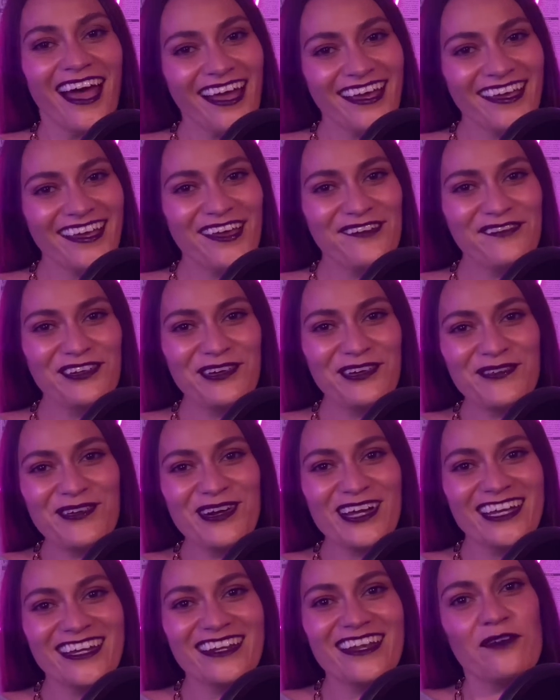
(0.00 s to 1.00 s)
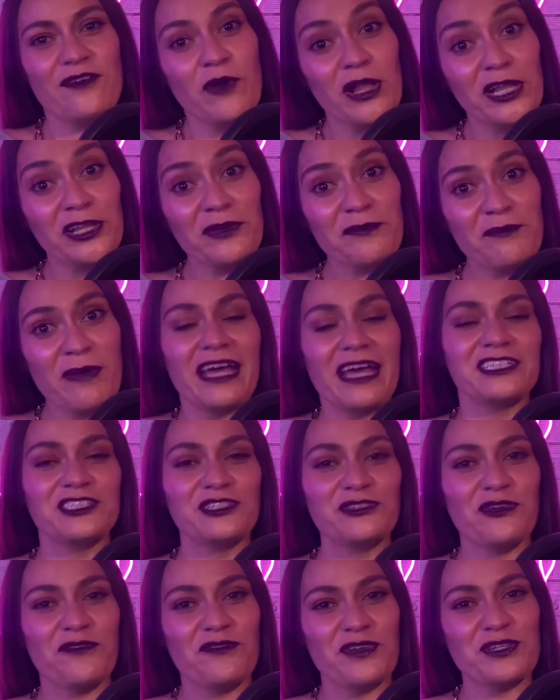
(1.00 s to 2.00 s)
everyone, and welcome back
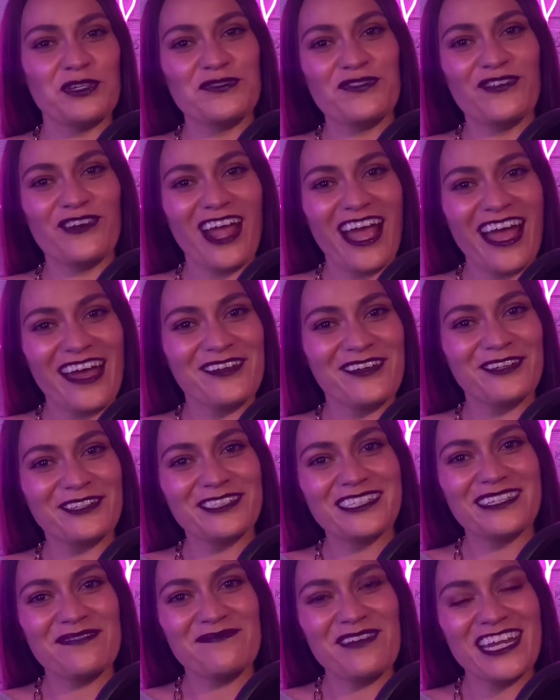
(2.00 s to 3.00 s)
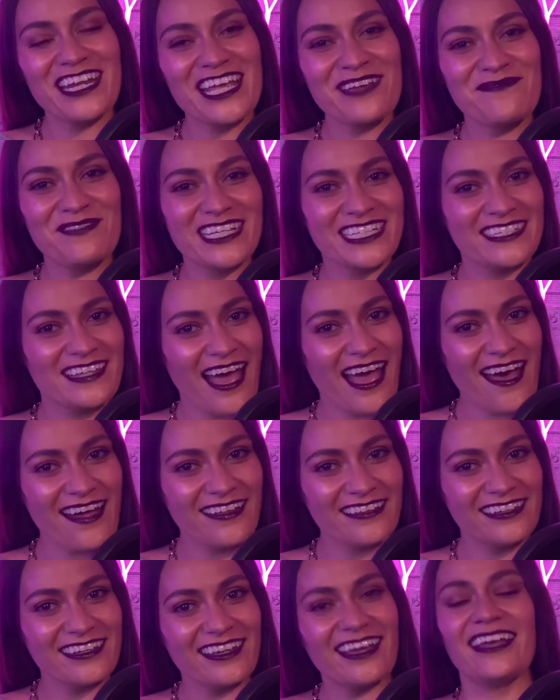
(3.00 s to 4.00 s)
to Reviews for Adults. My name is
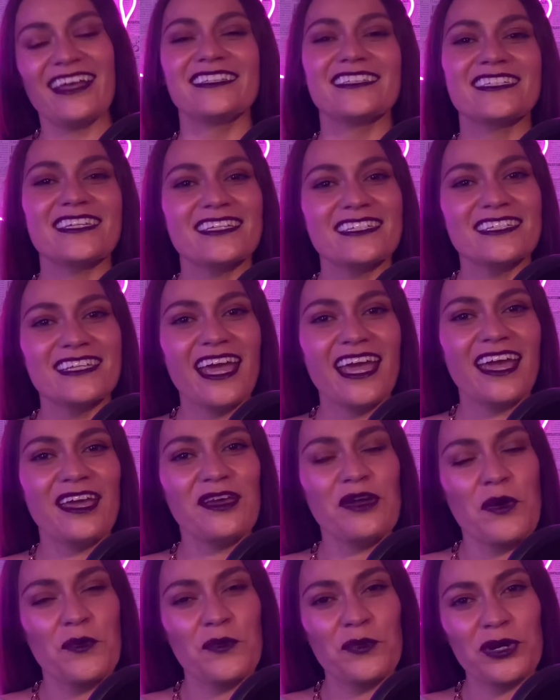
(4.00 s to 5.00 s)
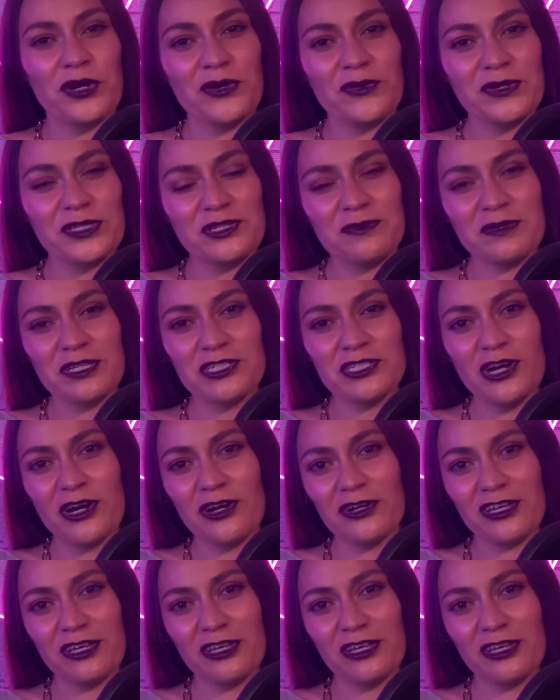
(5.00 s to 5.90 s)
Ali, and today we're going to be talking